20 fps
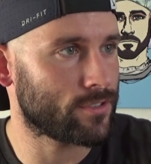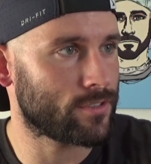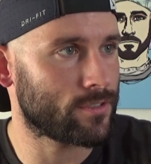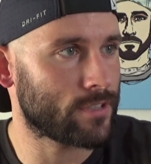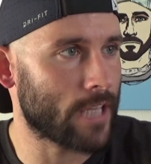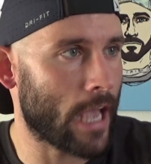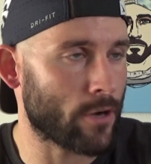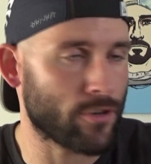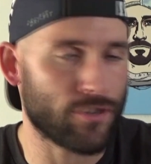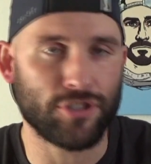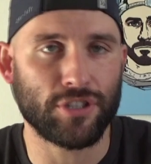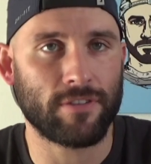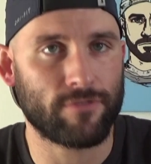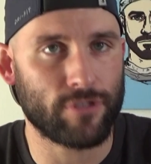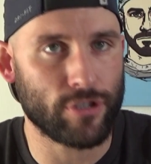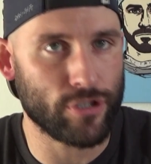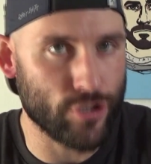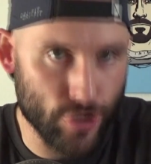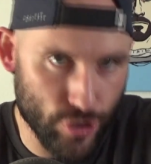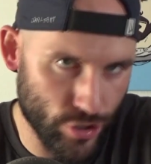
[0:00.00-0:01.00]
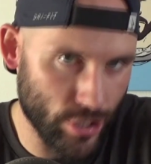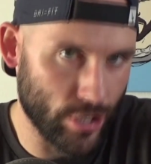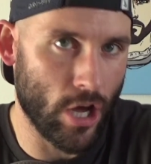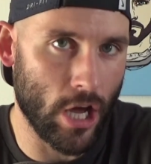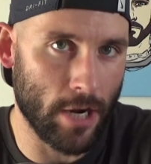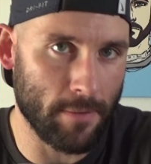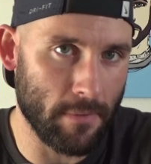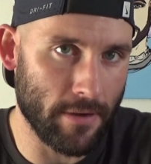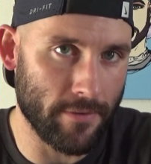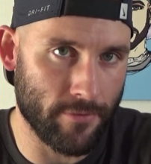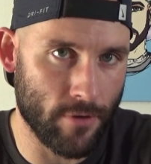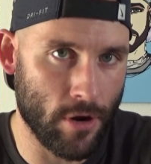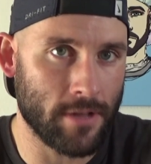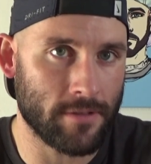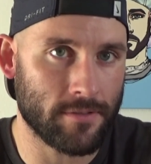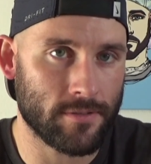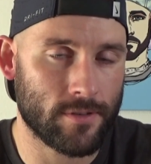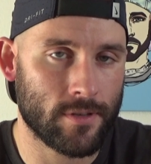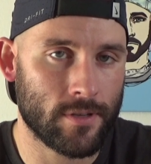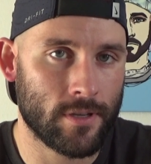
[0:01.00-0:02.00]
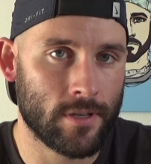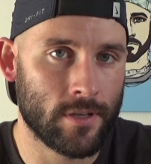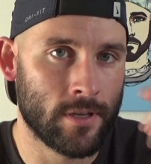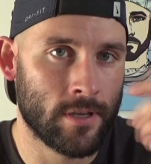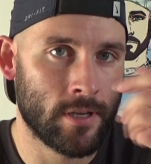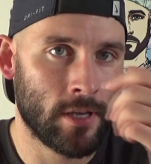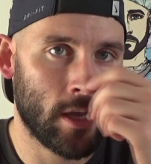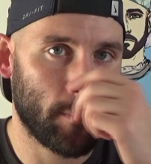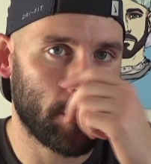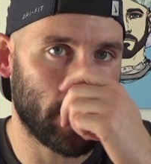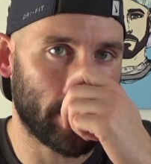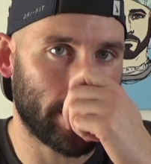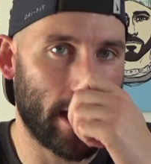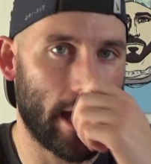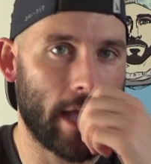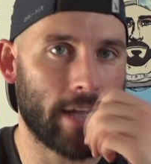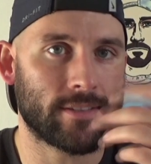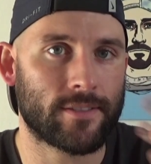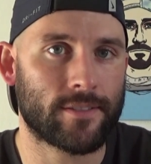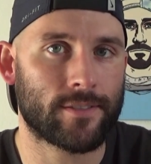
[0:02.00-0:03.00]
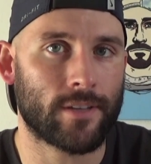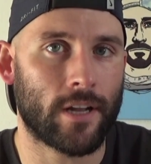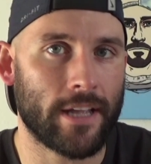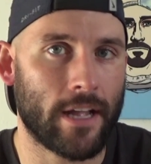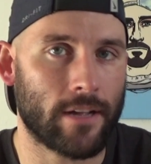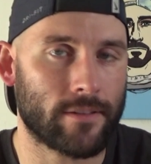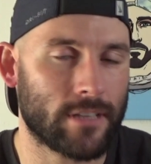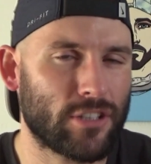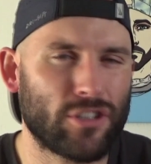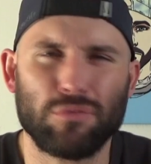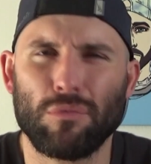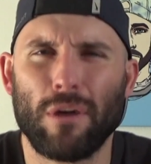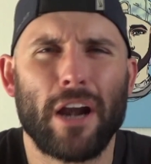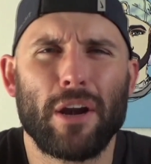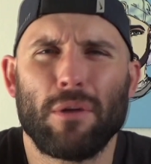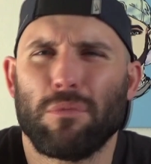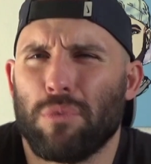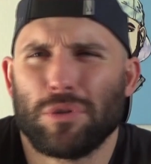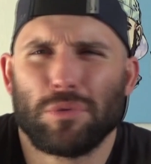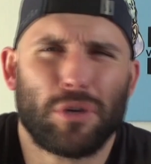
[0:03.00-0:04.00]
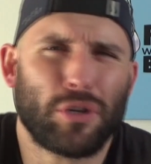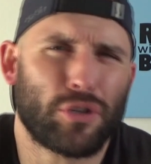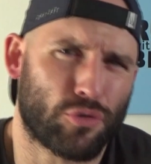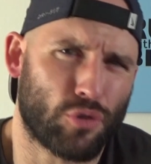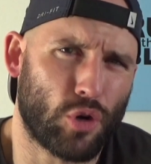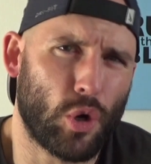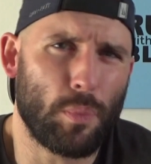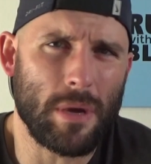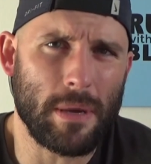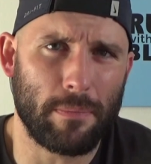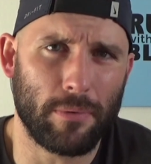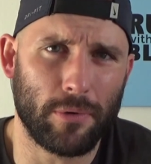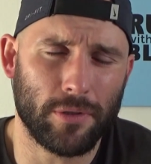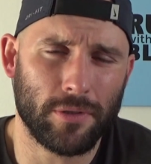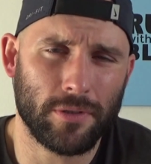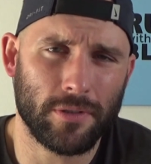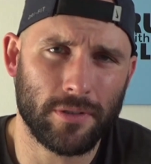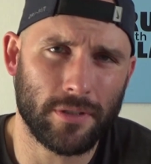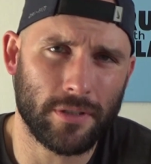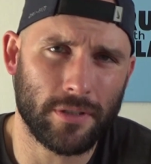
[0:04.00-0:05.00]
downshift to shit on my friends. But like, hey, it's sunny outside. I just want to troll people,